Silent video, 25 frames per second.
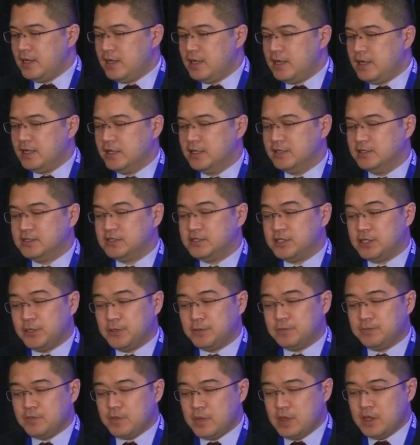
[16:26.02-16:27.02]
And
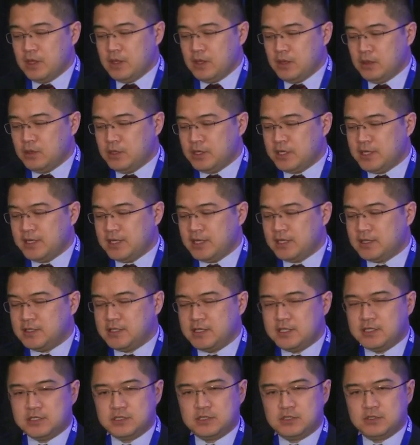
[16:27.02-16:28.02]
so, looking at
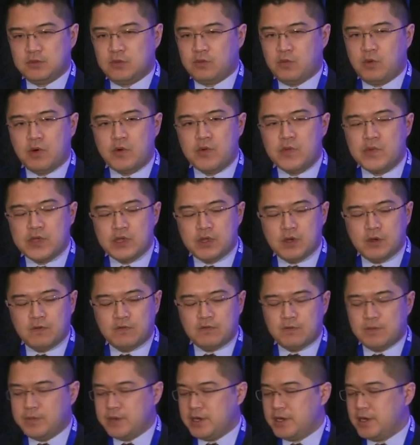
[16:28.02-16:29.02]
this, where do we go
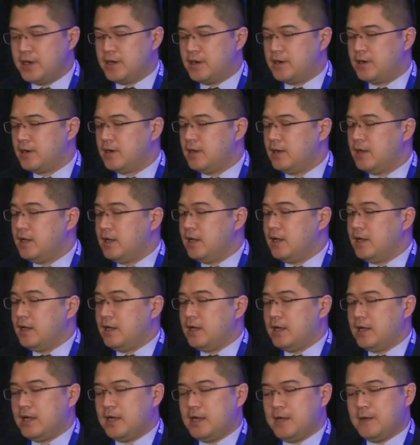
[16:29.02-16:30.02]
from here?
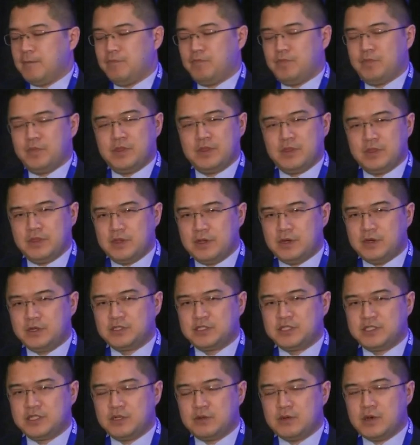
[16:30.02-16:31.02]
Um, there are
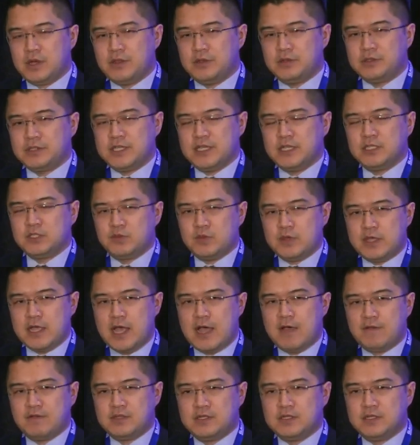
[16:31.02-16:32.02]
still other things we
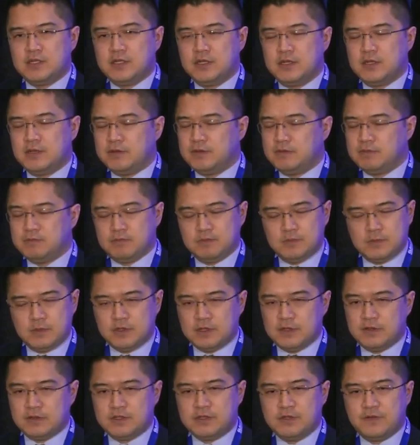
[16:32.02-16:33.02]
have to,
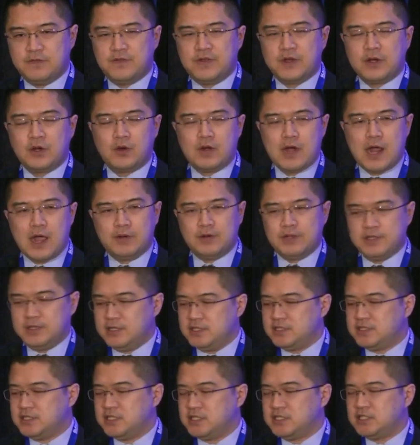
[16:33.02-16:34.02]
uh, to figure out in the
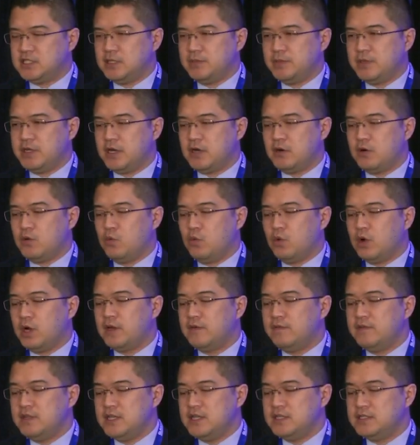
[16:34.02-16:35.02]
system here. One
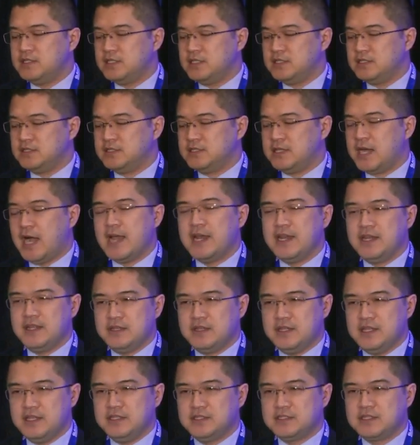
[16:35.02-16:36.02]
of these is guiding
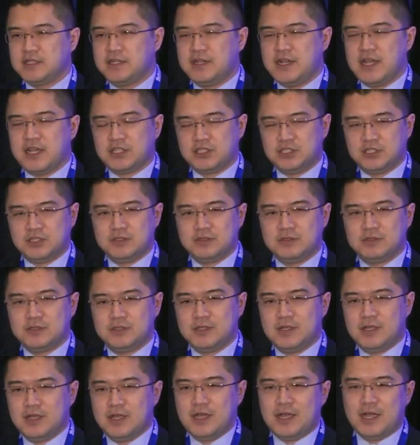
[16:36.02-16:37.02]
these connections.
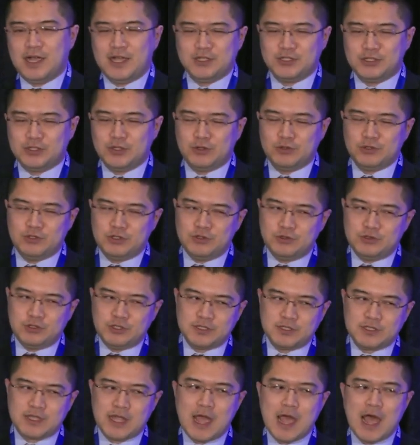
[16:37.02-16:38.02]
I showed you
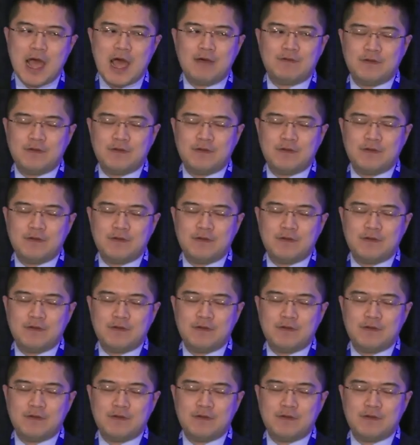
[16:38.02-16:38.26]
just half